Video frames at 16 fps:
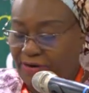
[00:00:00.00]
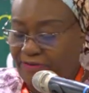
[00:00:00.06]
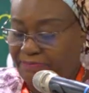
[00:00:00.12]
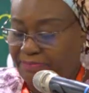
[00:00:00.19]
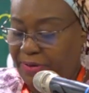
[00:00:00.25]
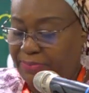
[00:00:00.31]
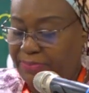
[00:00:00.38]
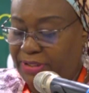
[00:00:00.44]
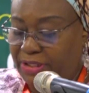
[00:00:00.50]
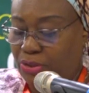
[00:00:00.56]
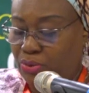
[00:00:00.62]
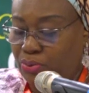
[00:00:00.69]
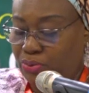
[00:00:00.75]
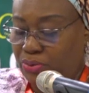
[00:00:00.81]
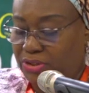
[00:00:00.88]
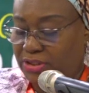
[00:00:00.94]
of
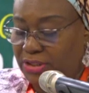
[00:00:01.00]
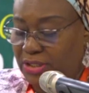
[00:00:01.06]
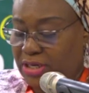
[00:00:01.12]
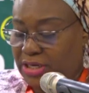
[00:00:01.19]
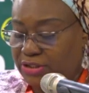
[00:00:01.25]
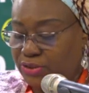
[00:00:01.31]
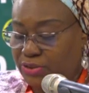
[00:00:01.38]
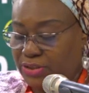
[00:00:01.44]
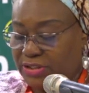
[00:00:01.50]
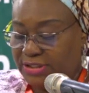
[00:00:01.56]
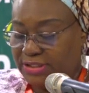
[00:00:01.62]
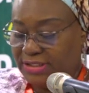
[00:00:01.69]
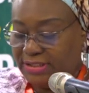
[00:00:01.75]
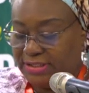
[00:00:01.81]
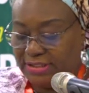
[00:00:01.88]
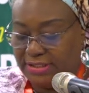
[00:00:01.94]
public goods to the
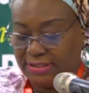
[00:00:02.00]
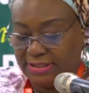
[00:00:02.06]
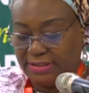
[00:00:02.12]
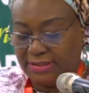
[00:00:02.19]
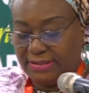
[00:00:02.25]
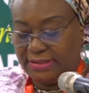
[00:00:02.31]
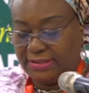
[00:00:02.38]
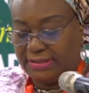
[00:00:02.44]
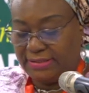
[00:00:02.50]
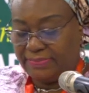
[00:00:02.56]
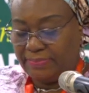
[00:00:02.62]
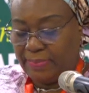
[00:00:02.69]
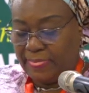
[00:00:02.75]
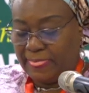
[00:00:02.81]
citizens.